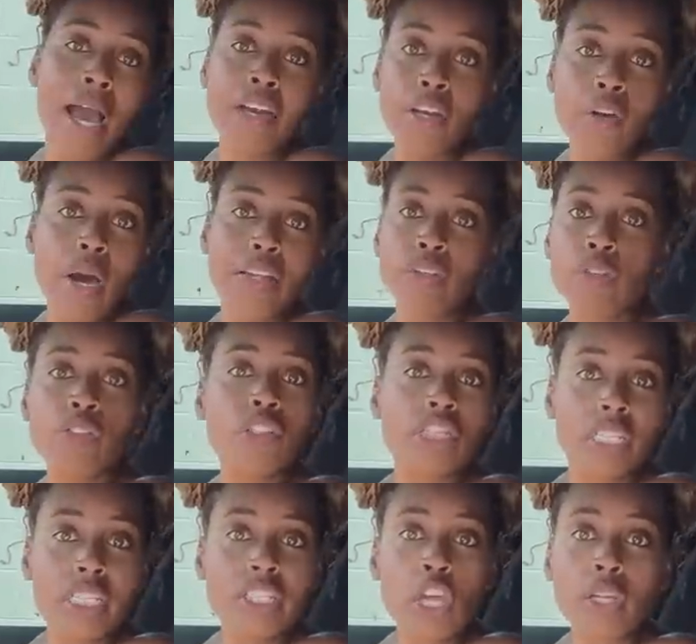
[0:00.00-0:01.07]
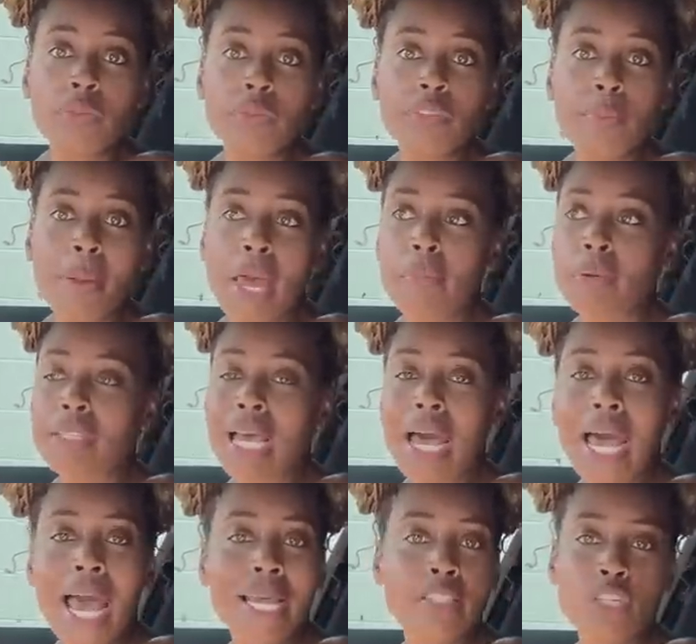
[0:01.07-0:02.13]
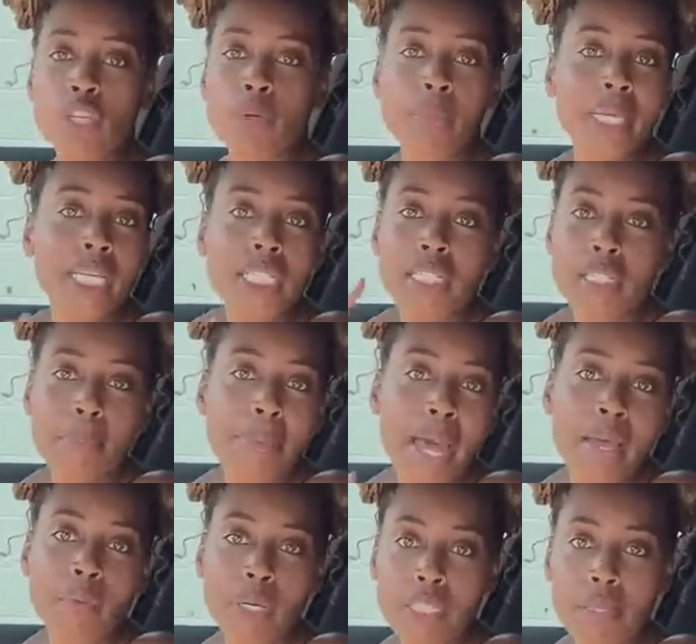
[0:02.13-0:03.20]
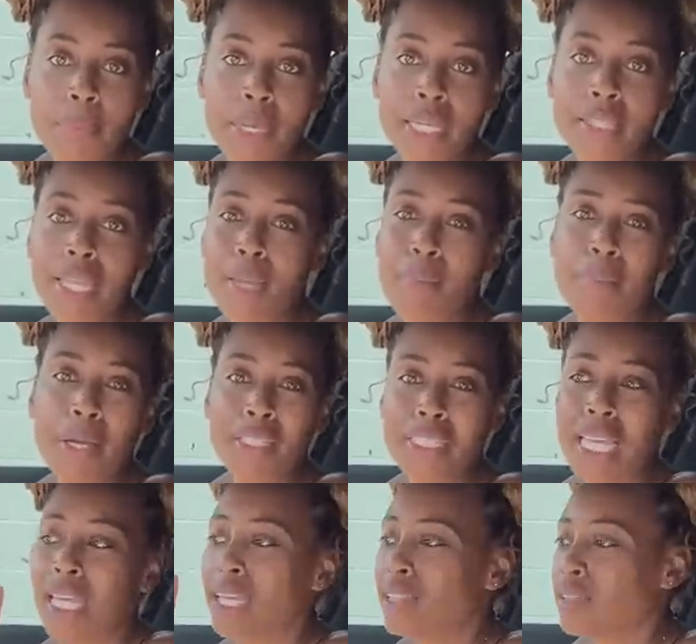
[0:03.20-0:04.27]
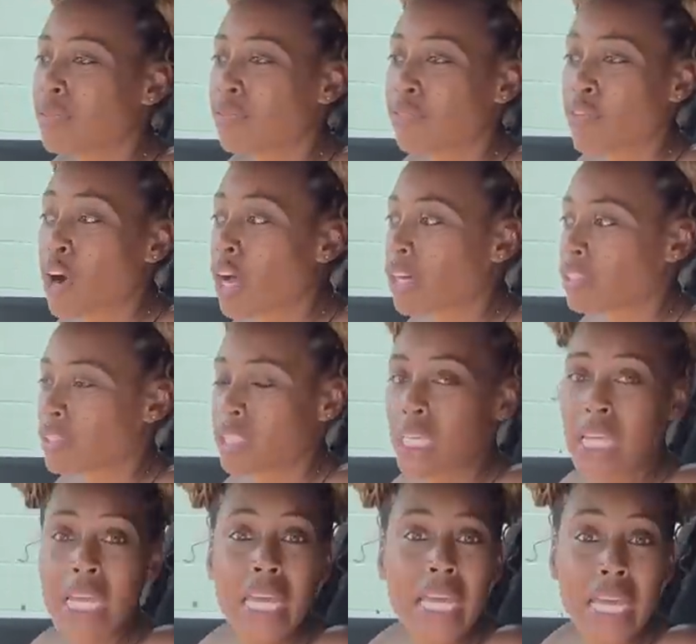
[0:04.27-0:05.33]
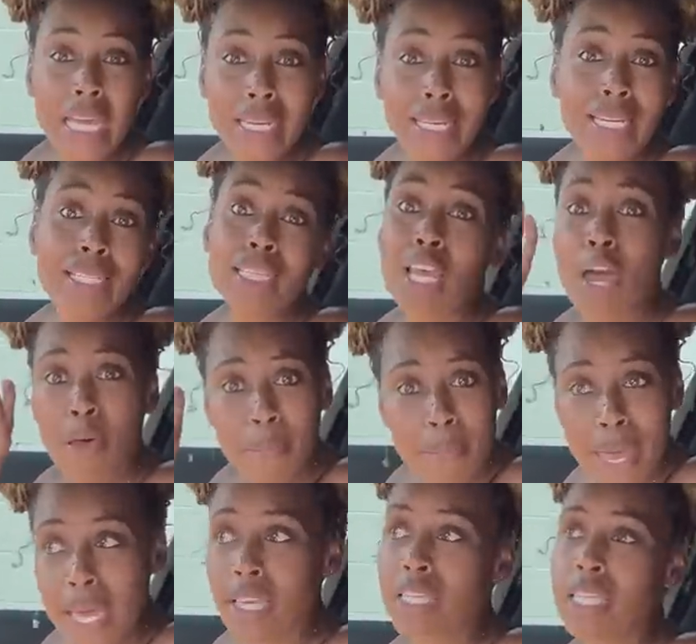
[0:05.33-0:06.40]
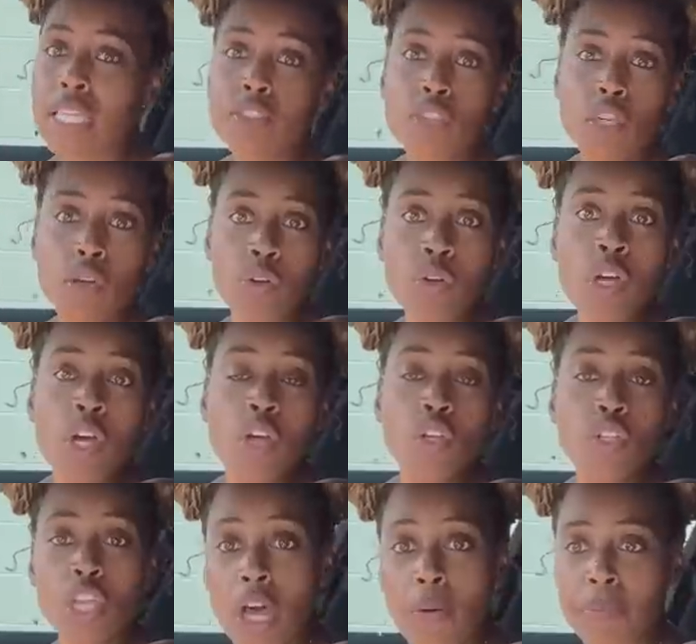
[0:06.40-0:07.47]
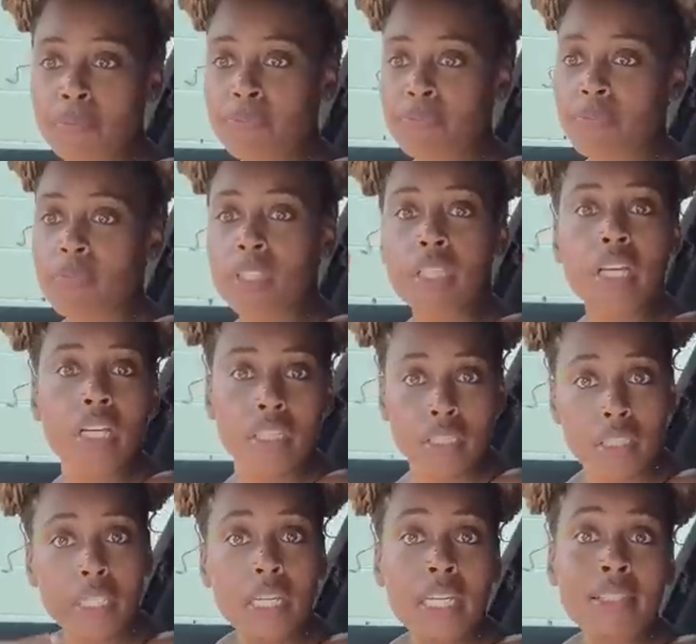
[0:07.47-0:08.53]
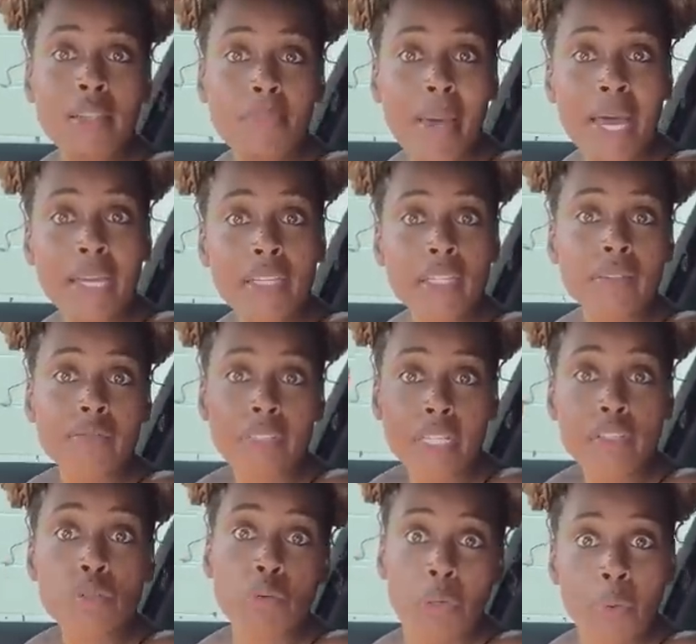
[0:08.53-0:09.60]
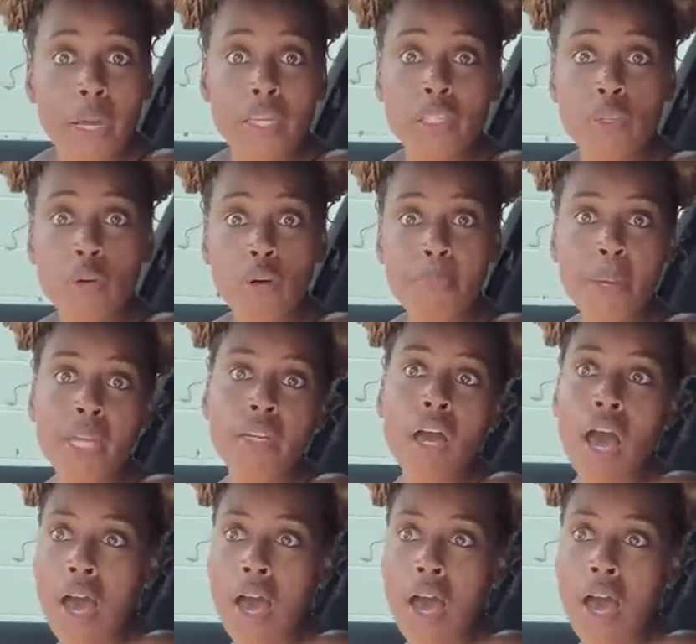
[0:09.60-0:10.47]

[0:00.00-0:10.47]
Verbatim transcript: I know I don't usually start with the bag, but I had to because the bag was the big thing. But in the front, it is amazing too. So in the back, it's three ways to open.